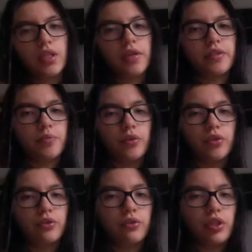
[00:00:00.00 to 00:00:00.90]
They are
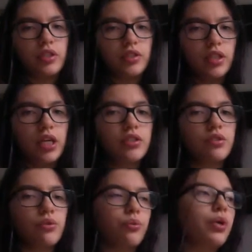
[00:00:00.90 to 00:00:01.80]
responding to the
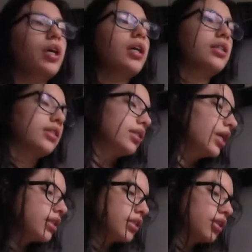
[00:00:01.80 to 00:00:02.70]
stretch. So we
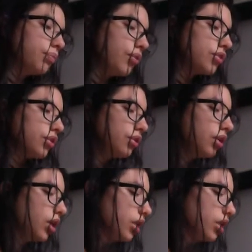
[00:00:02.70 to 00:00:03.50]
stretch the muscle.